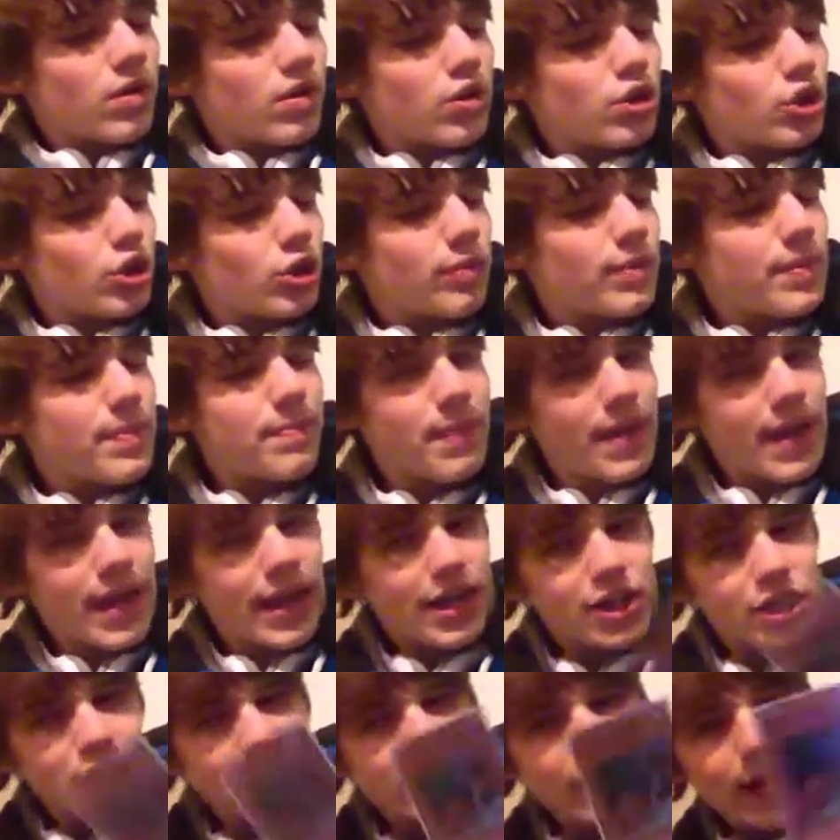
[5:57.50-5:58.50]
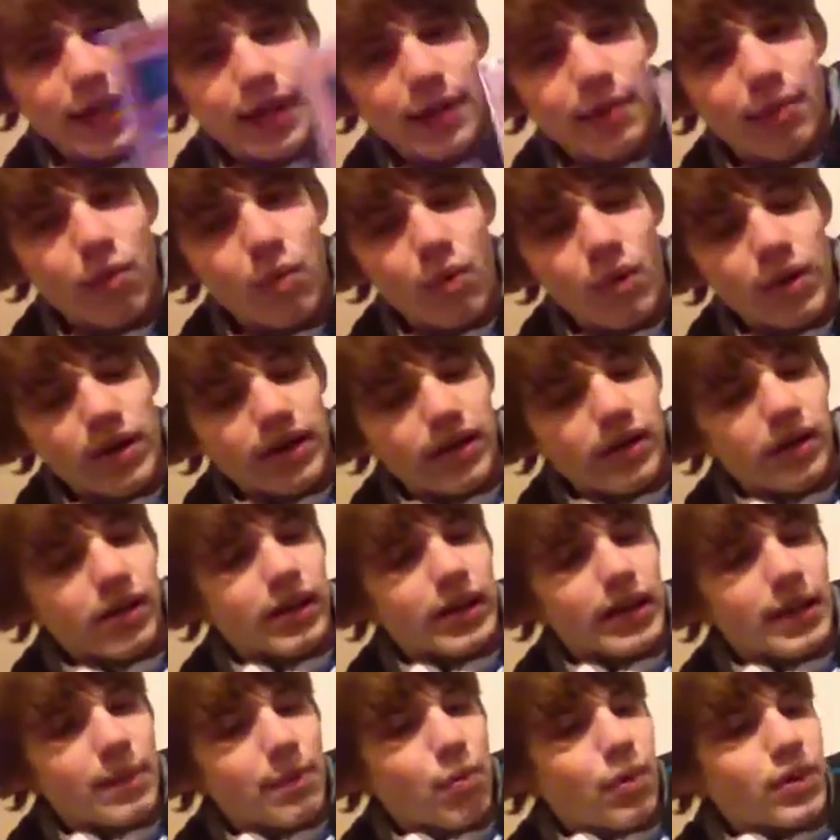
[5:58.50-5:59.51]
you'll be banishing a lot of
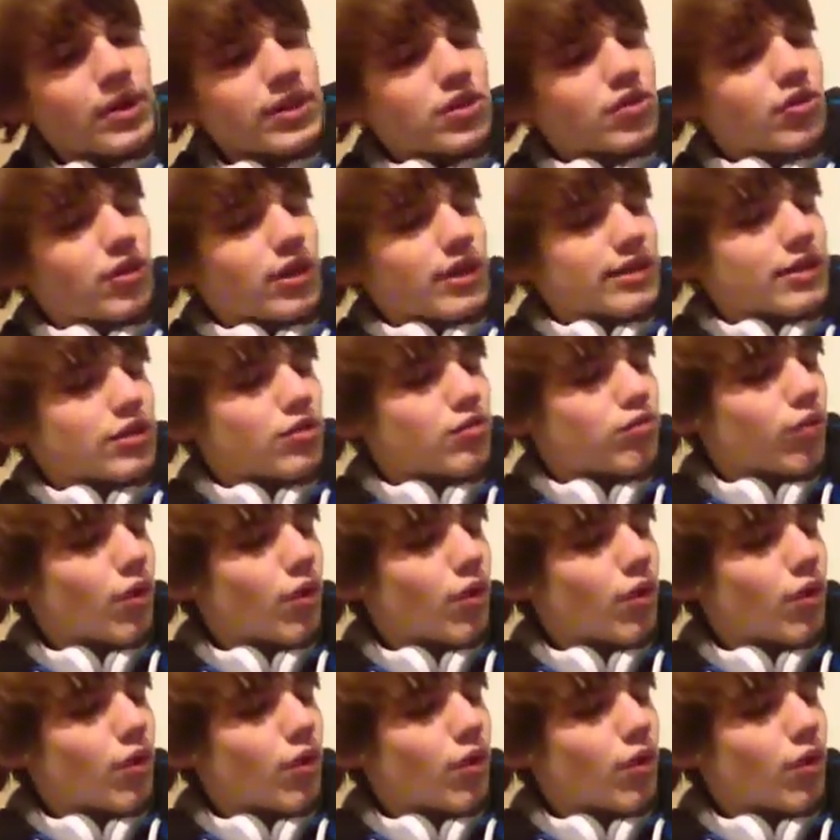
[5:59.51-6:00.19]
poison draws, because